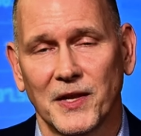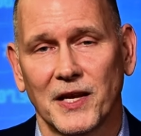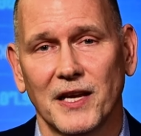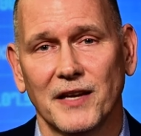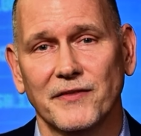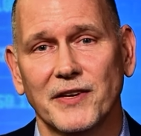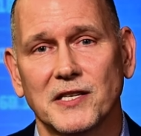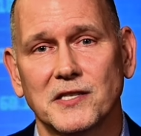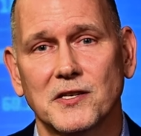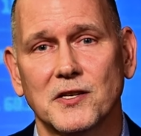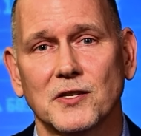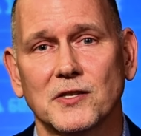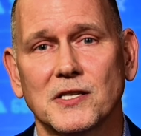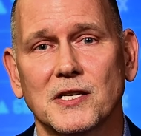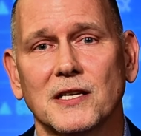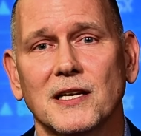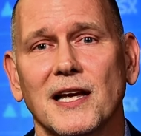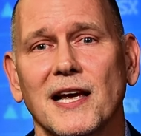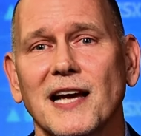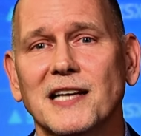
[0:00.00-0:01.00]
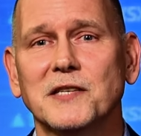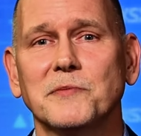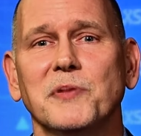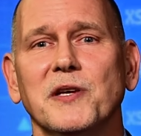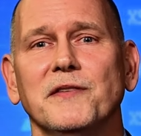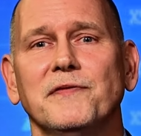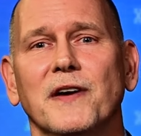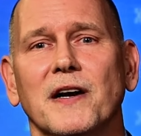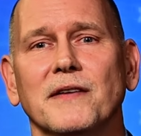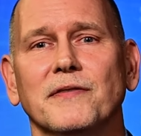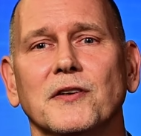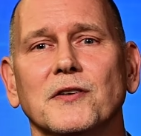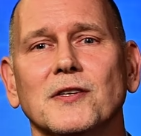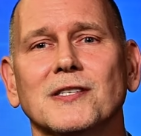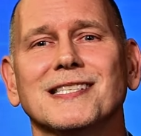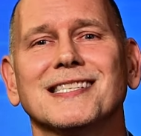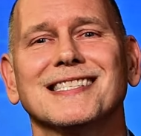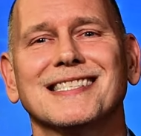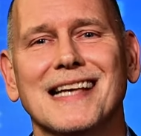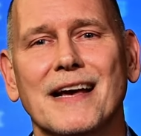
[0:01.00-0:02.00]
Investors, S&P
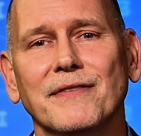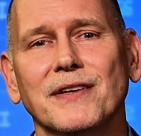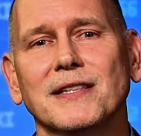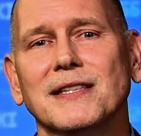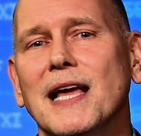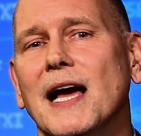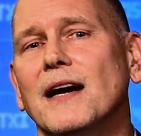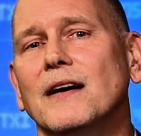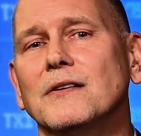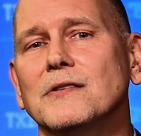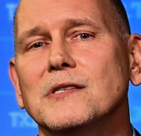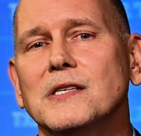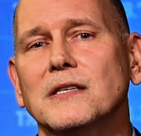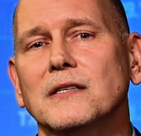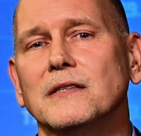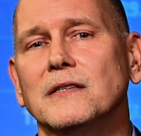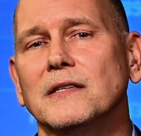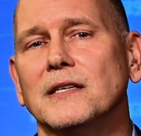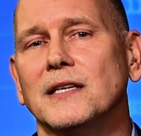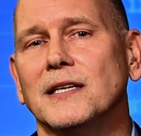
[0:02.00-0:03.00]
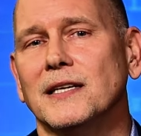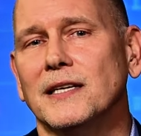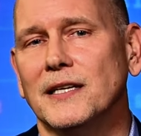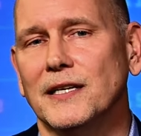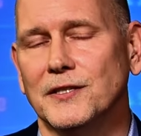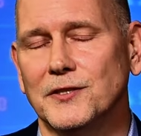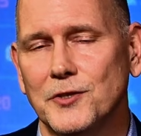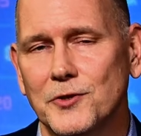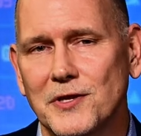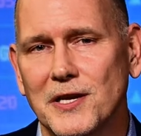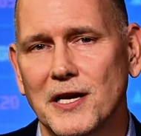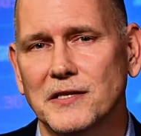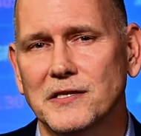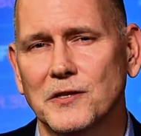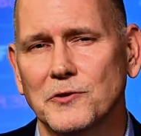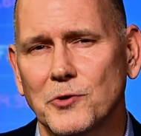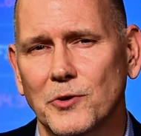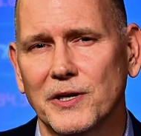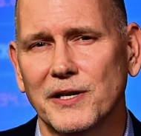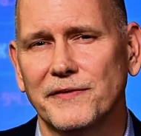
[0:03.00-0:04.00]
500, 7,000 in
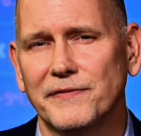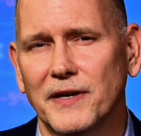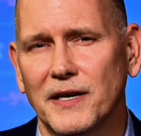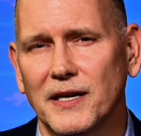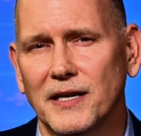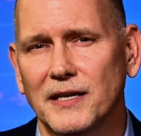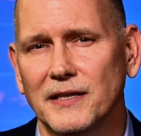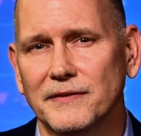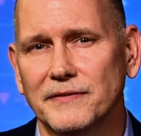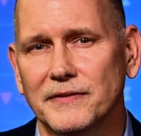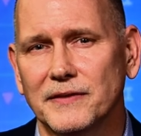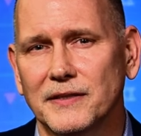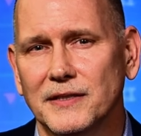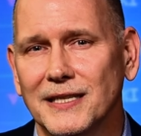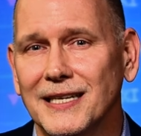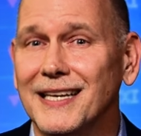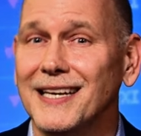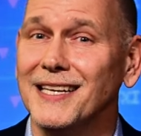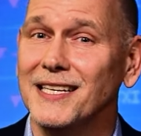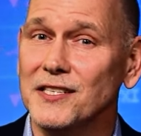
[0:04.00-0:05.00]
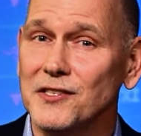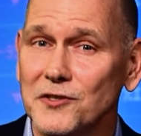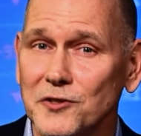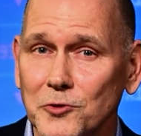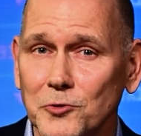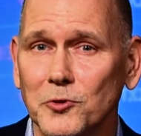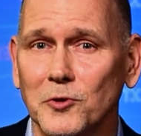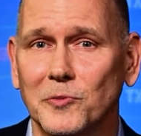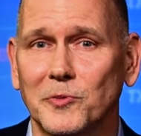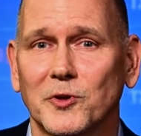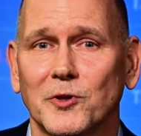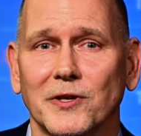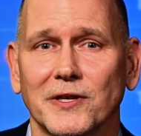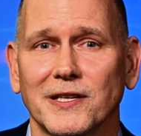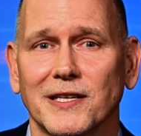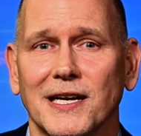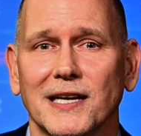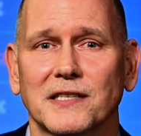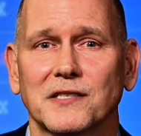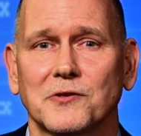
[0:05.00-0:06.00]
2025. It's doable in
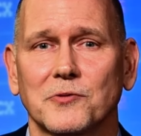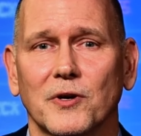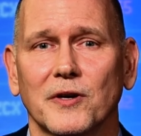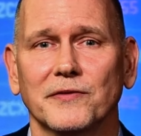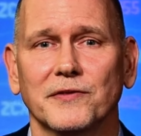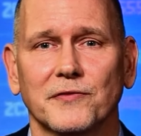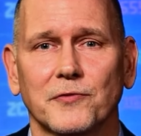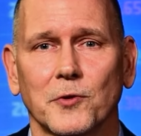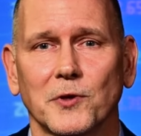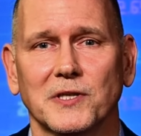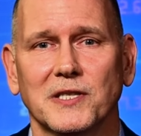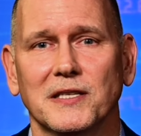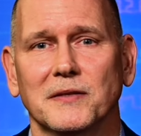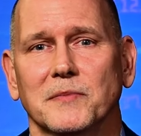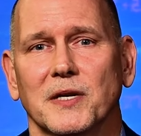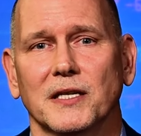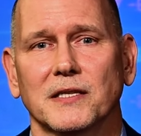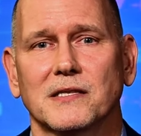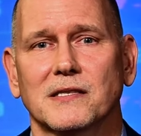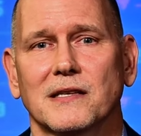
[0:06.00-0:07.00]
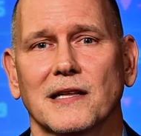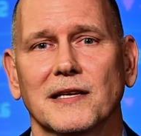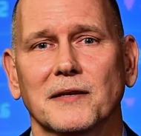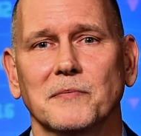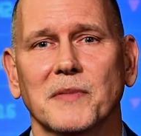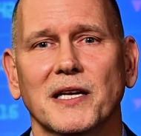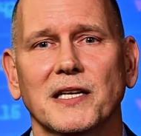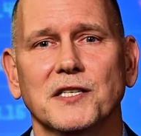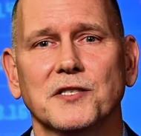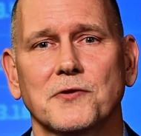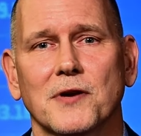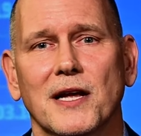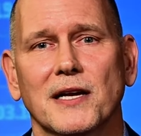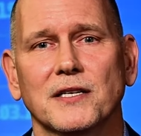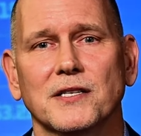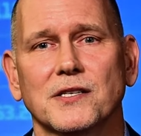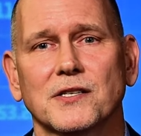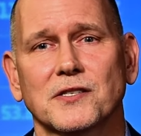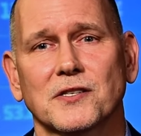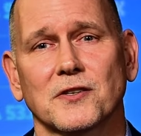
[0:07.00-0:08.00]
the next 12 to 14 months. Like many
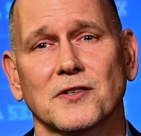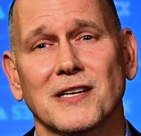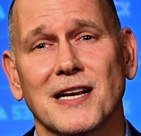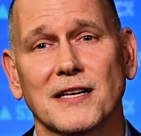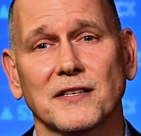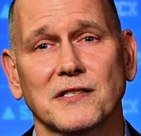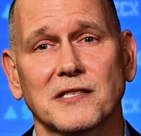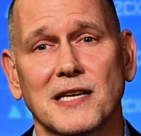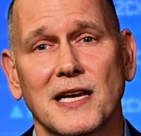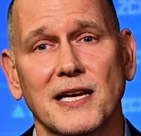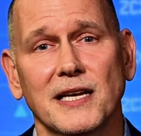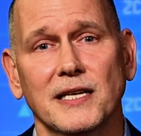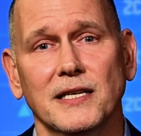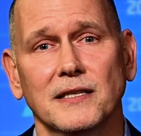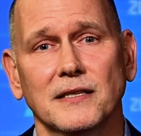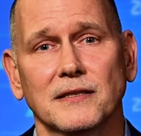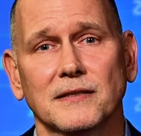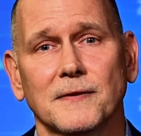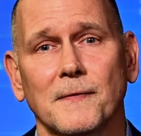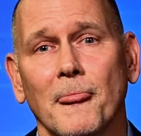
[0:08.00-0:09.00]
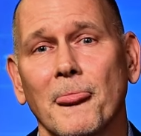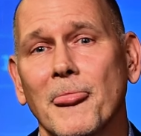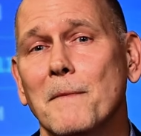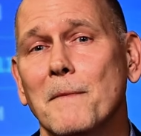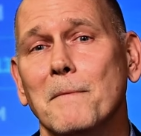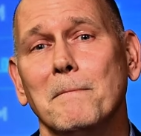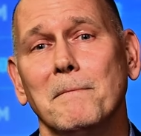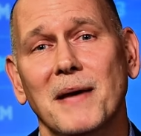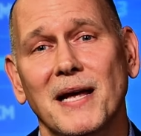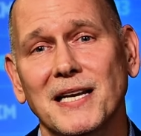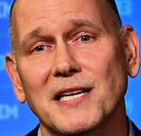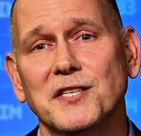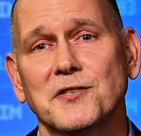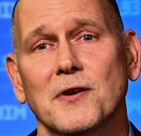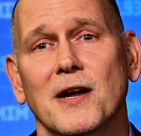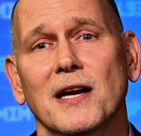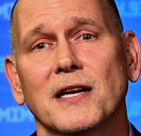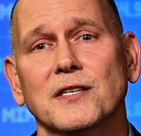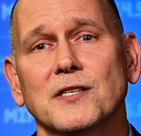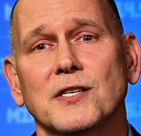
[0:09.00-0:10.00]
strategists are now saying, many
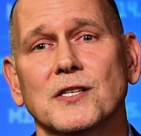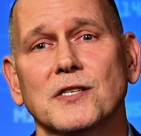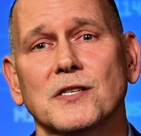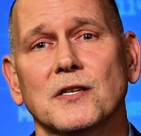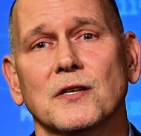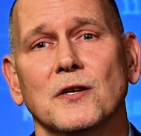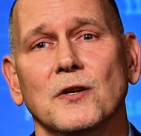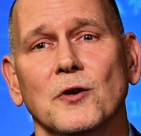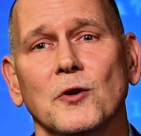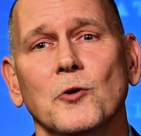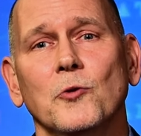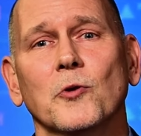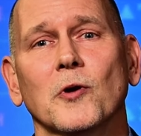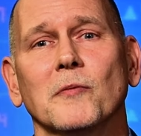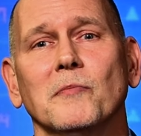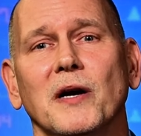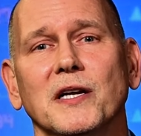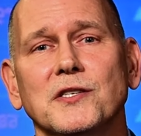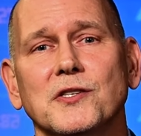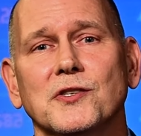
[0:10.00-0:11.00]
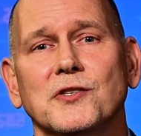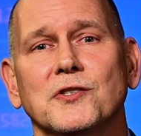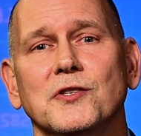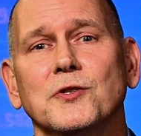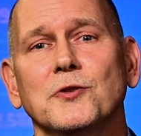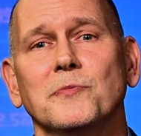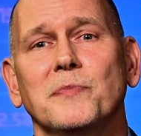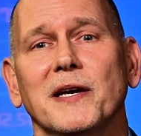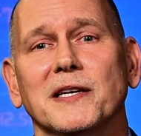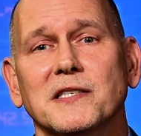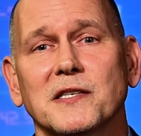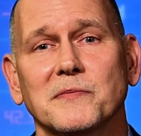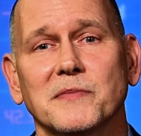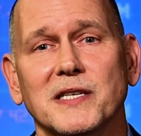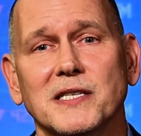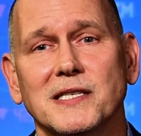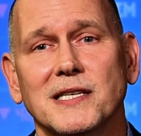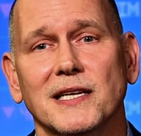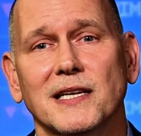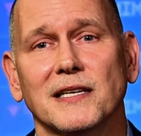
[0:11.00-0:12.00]
strategists who are much too
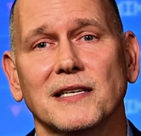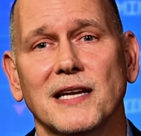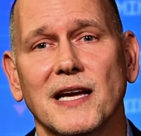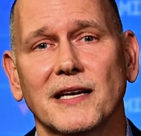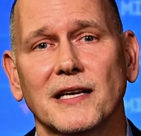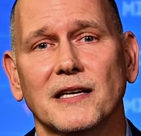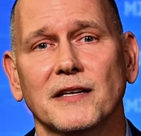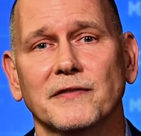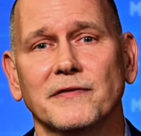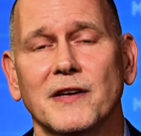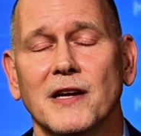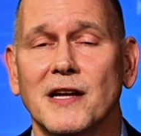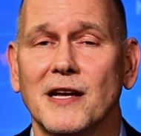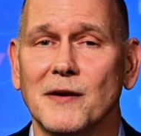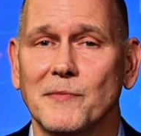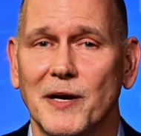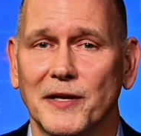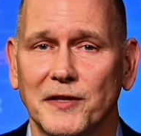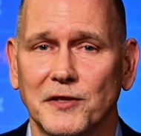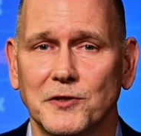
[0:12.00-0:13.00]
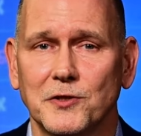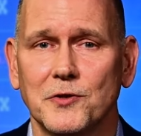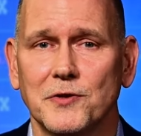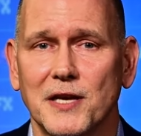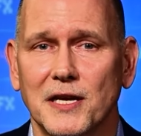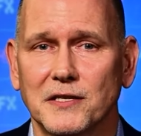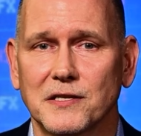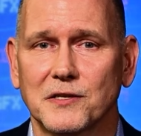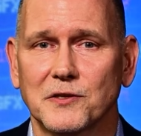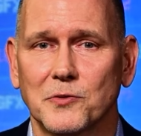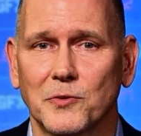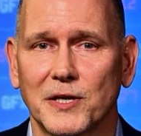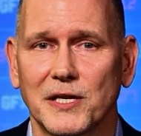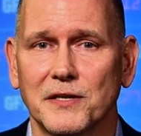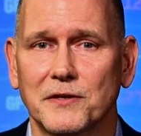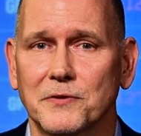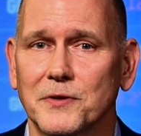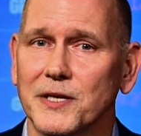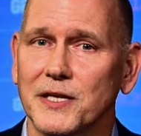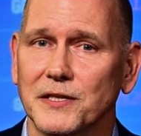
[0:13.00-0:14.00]
pessimistic and negative about the
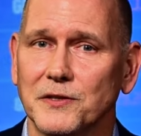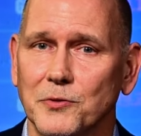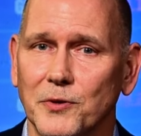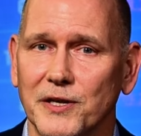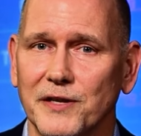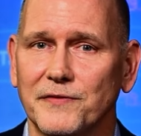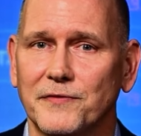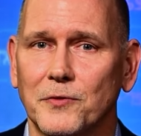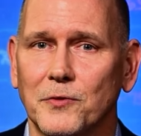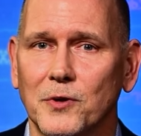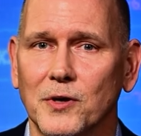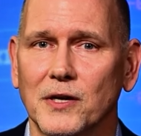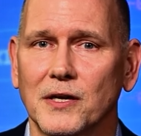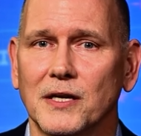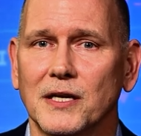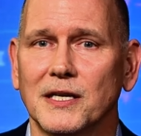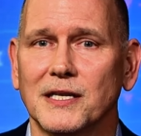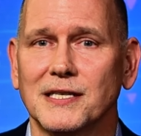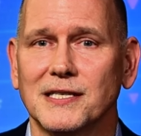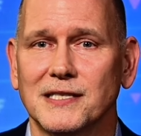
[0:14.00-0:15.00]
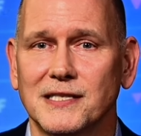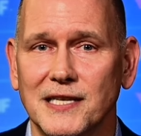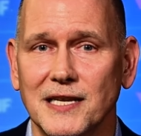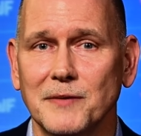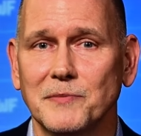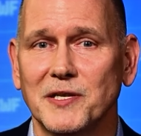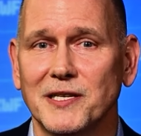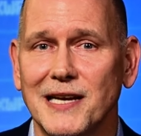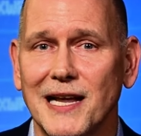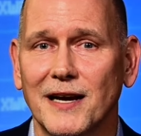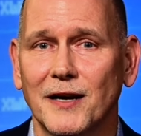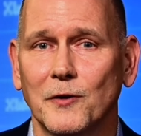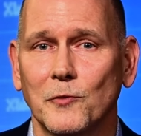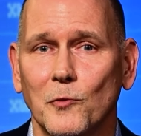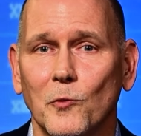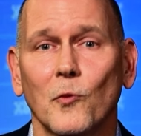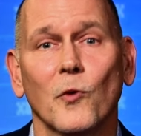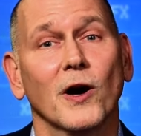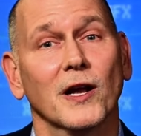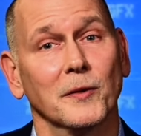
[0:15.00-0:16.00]
2023 and 24 seem to now
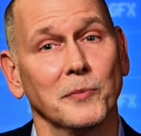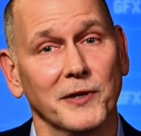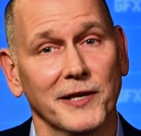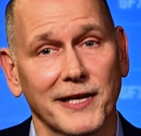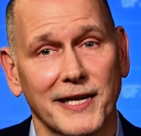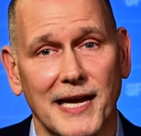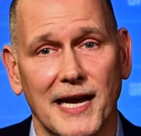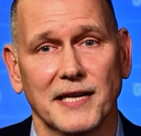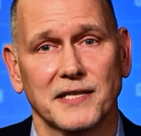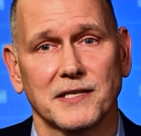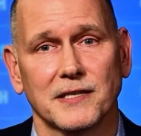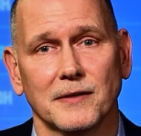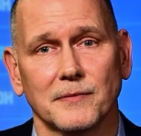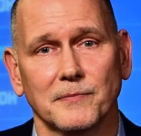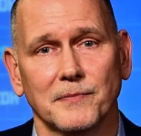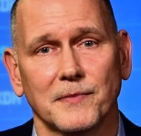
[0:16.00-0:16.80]
want to play catch up.